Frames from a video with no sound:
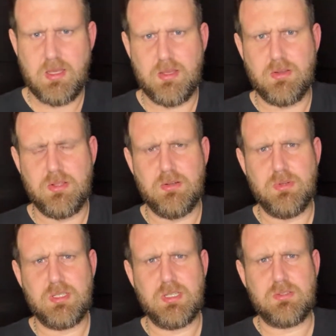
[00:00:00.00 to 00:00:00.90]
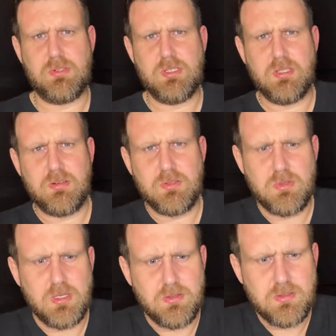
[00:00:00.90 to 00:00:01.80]
they've got the little accessories in there as
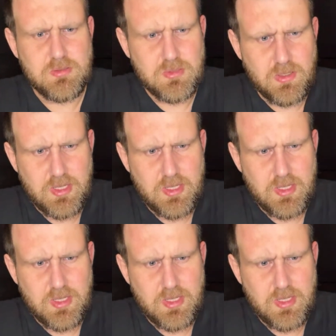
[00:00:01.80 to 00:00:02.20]
well. So we've got the